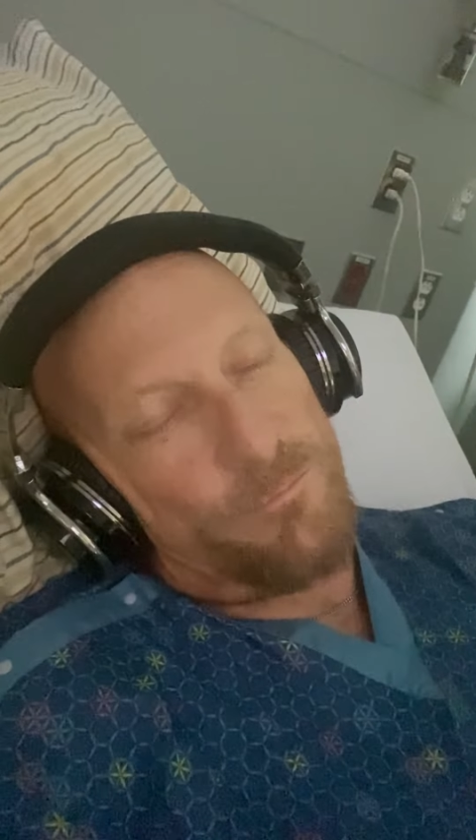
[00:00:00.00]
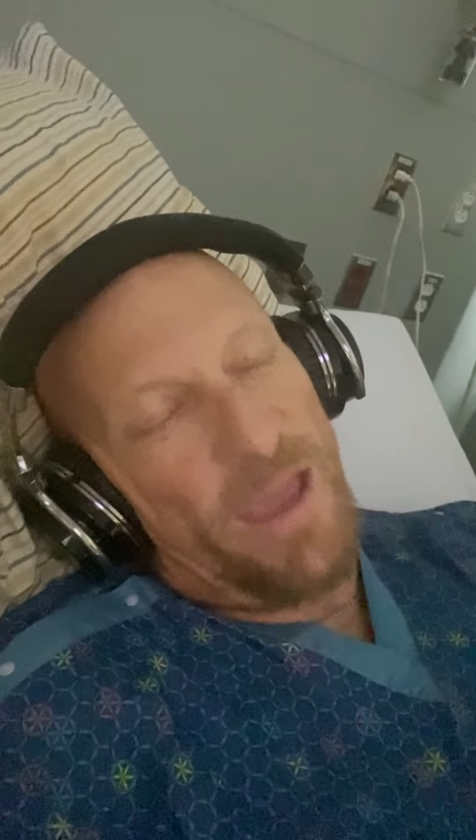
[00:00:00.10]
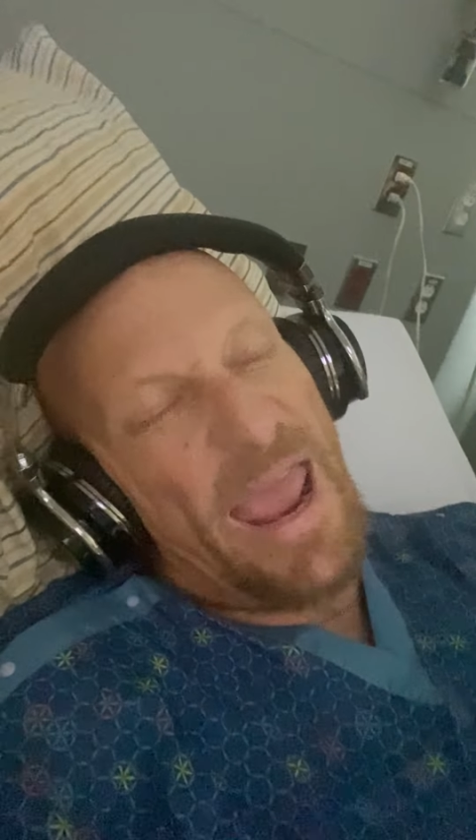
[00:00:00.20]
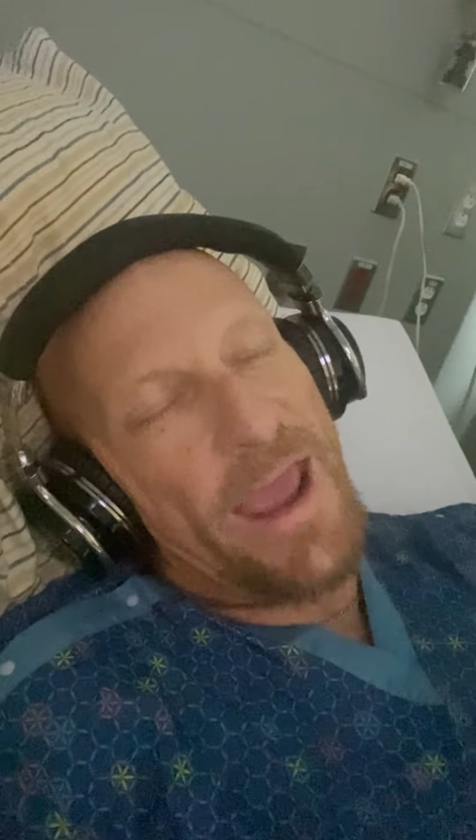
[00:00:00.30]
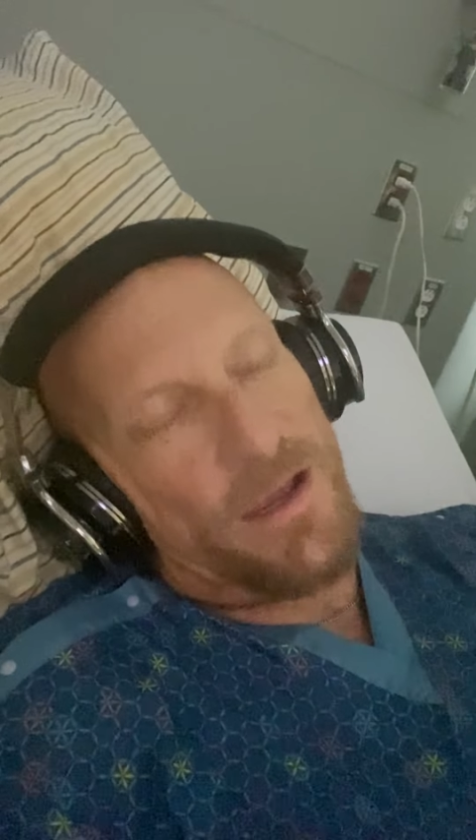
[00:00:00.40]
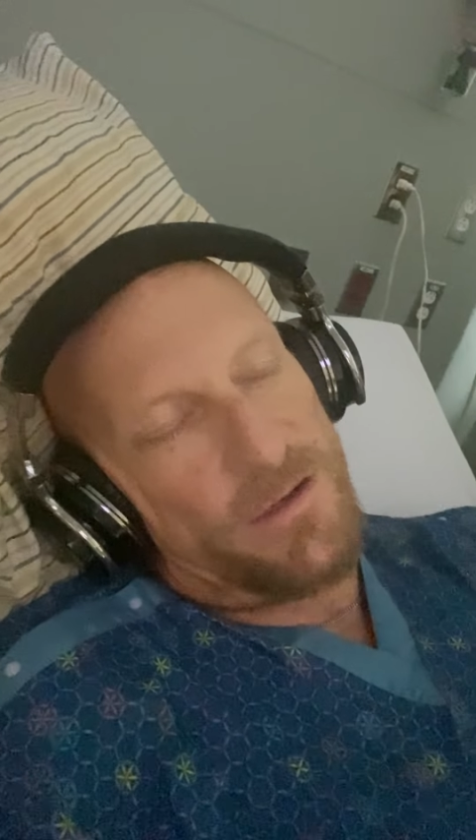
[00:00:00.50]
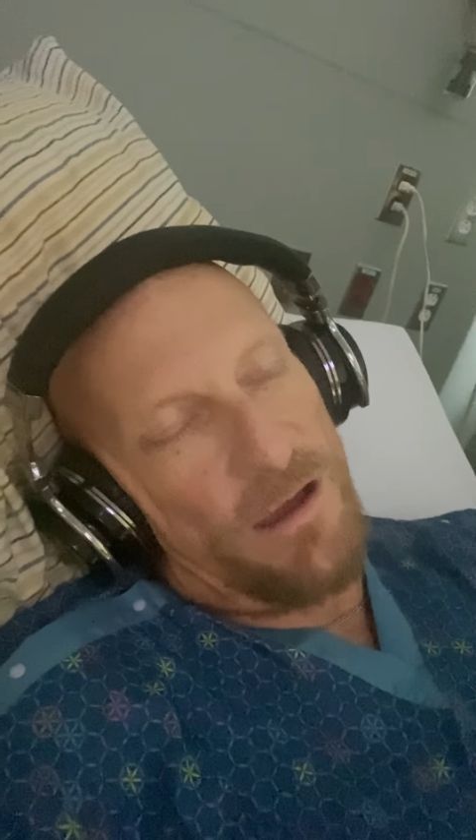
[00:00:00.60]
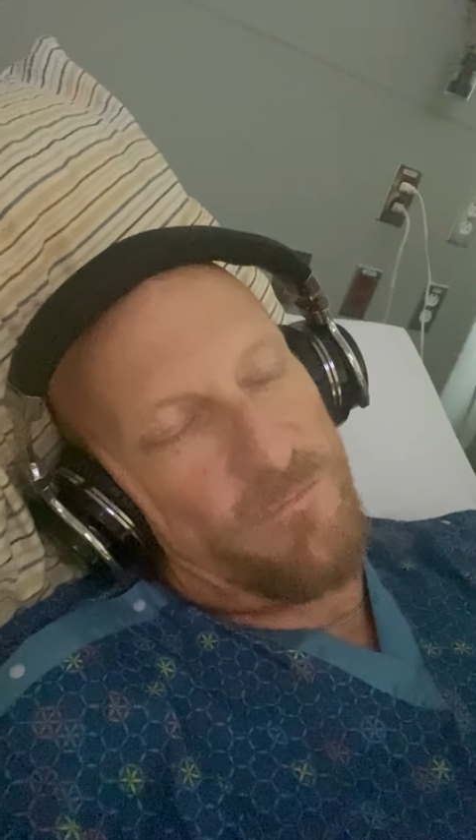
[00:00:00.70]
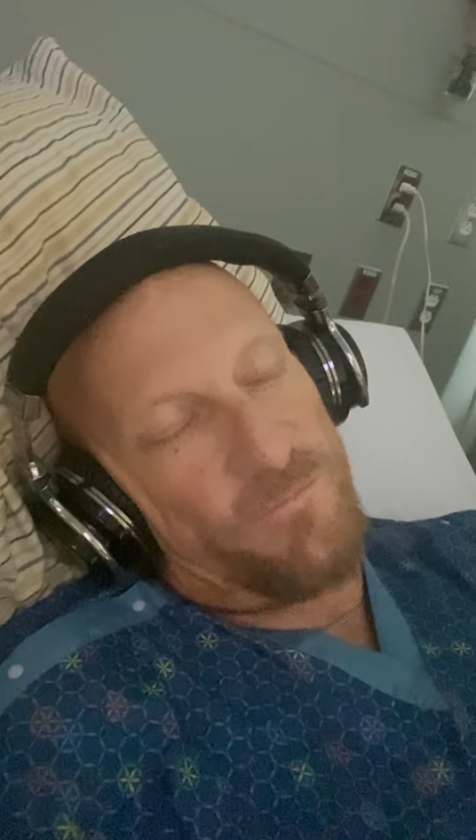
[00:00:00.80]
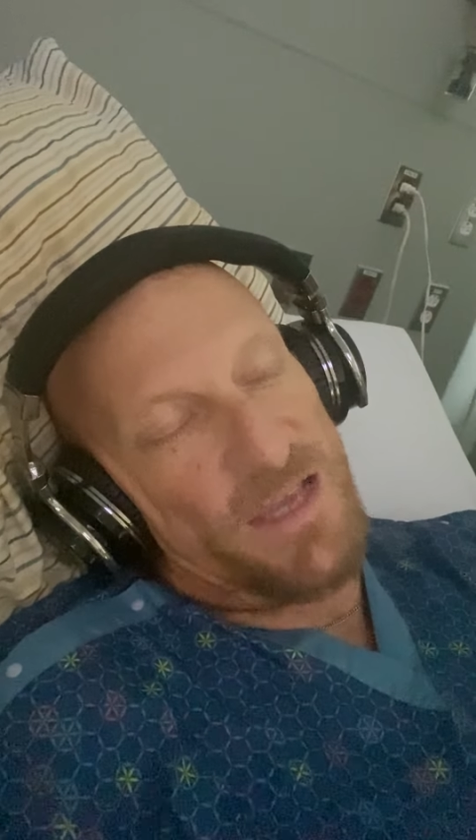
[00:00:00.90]
banned
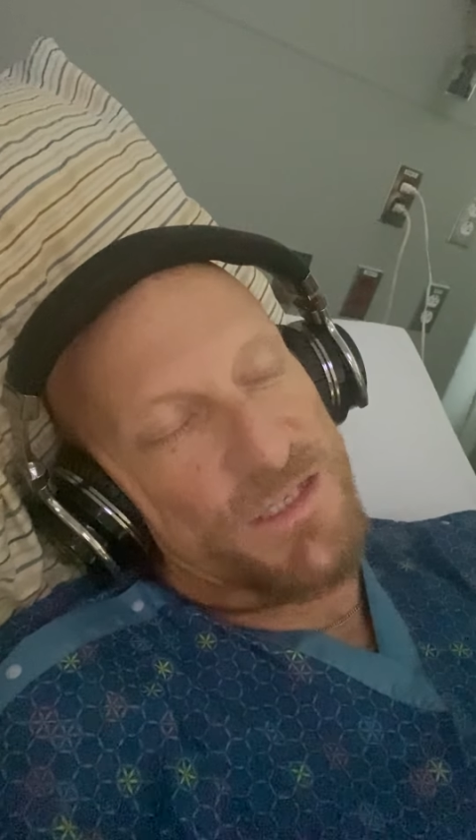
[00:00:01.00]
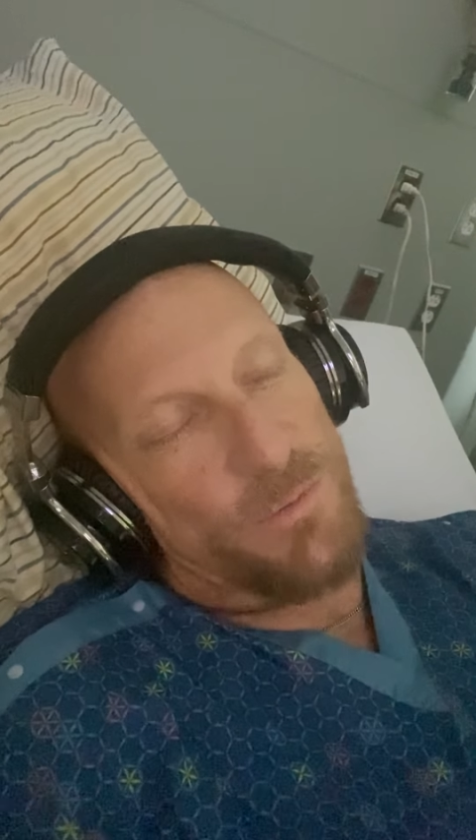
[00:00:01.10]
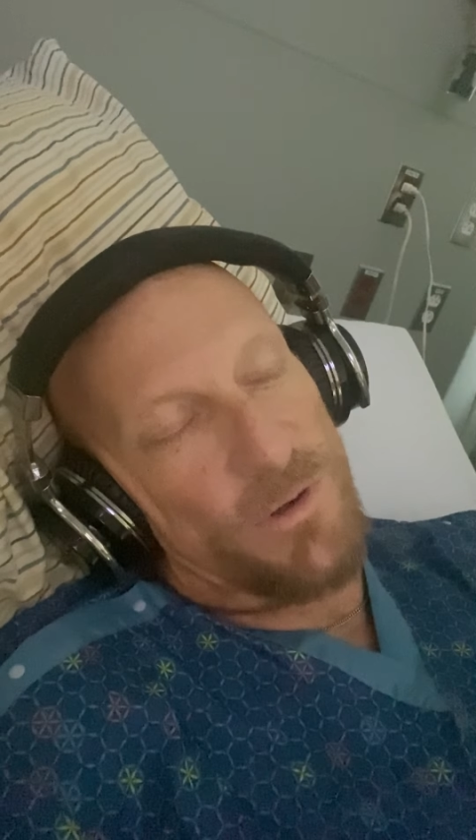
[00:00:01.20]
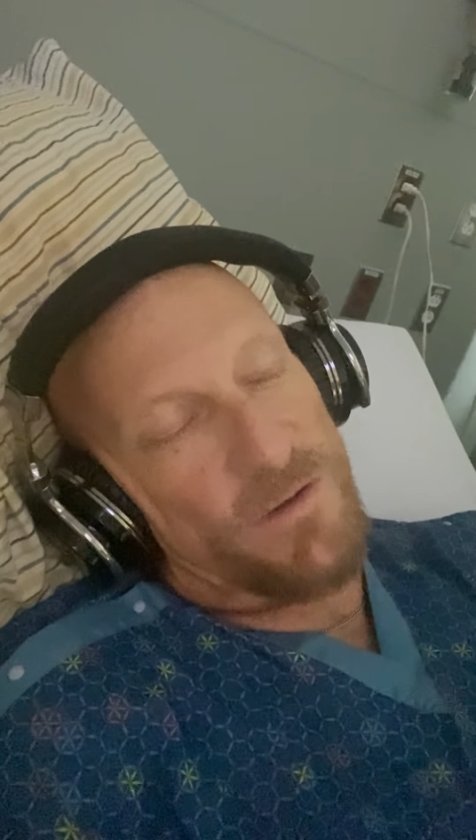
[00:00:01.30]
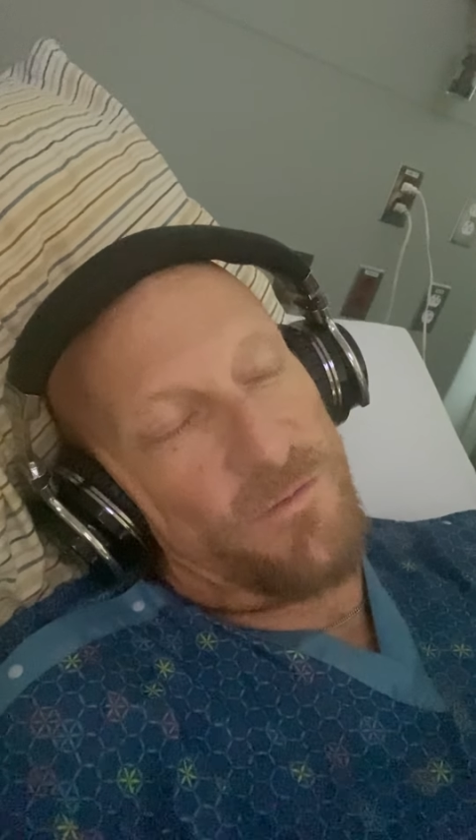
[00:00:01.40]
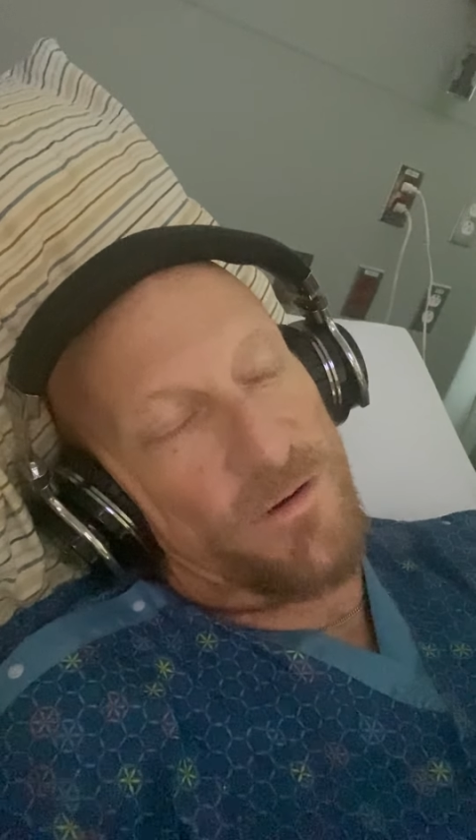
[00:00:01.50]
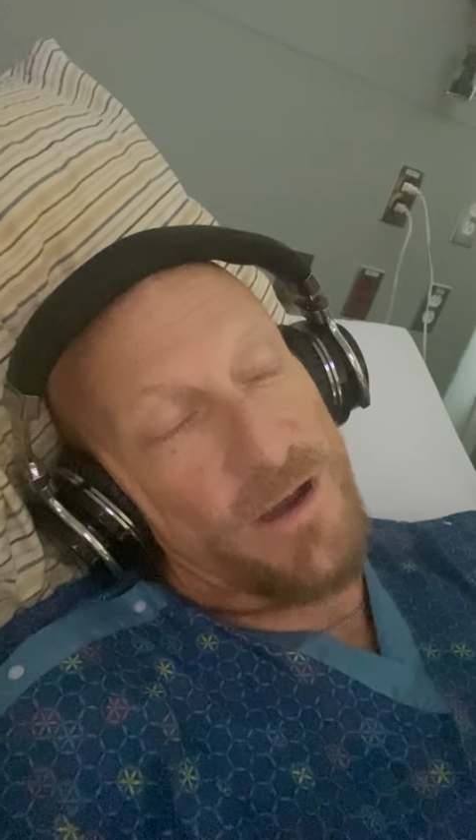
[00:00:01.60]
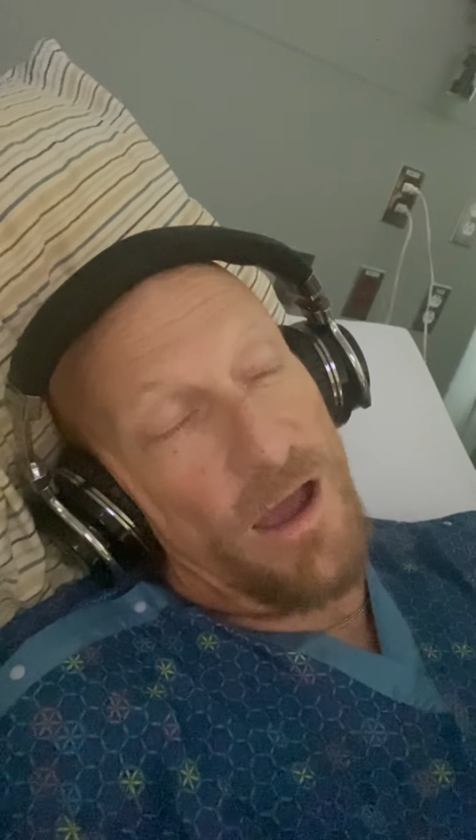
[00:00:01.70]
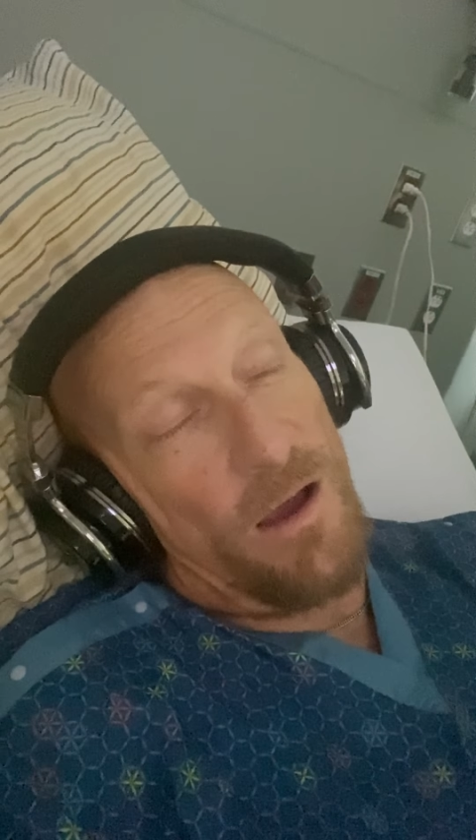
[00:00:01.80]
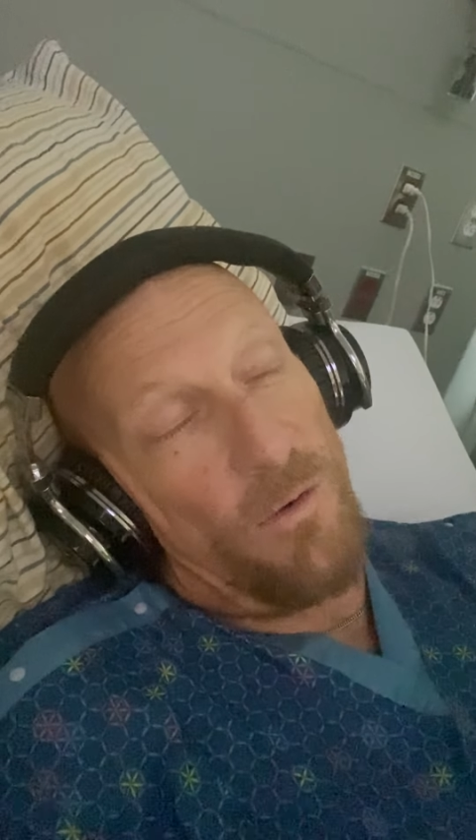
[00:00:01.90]
off Facebook for
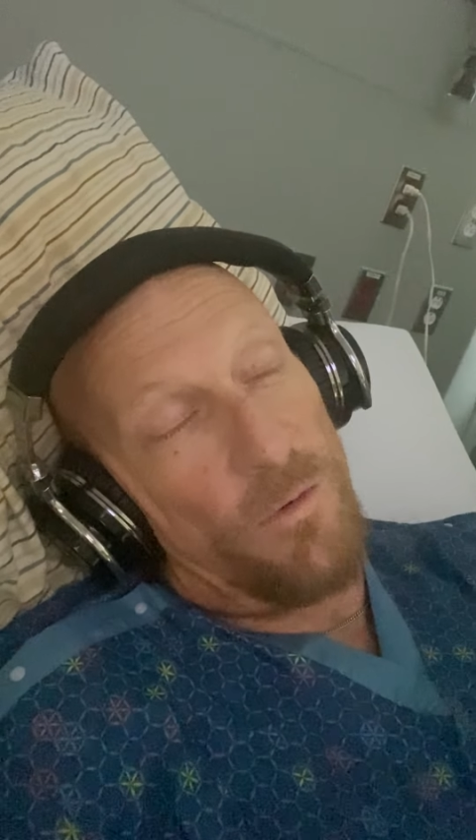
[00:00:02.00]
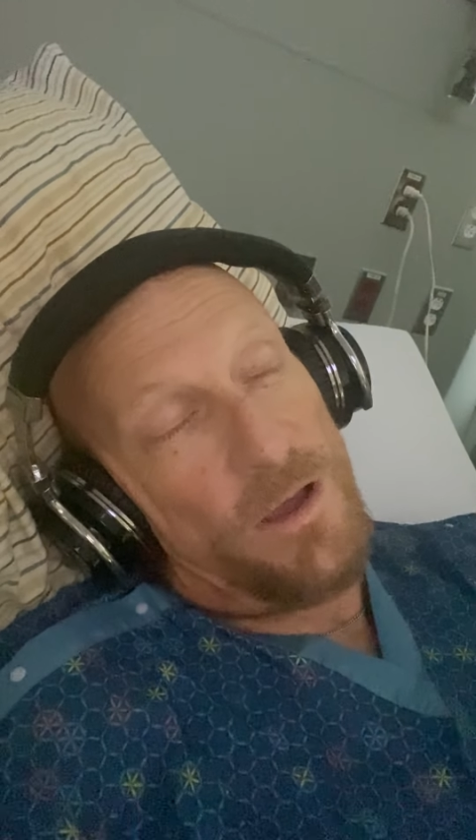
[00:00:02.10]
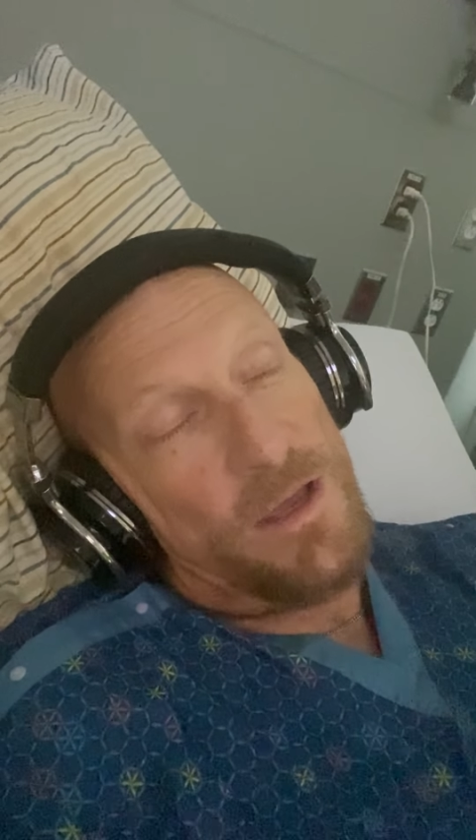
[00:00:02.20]
now